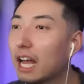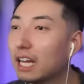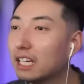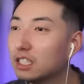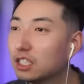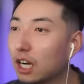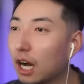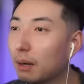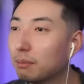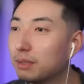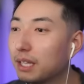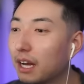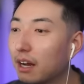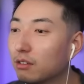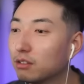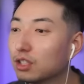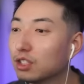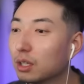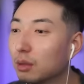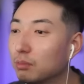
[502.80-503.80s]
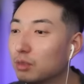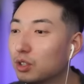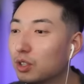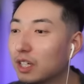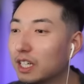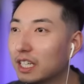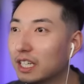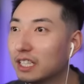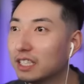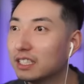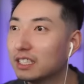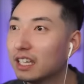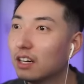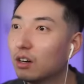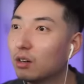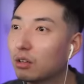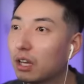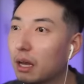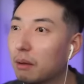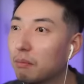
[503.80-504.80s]
and chop down some trees.
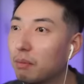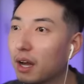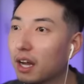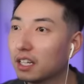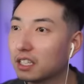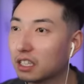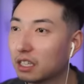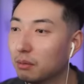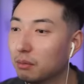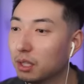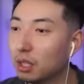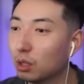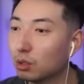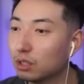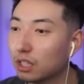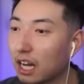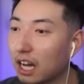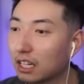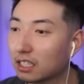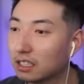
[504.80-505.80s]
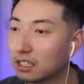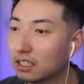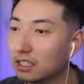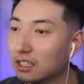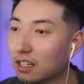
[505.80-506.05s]
Okay, bet. Give me those axes.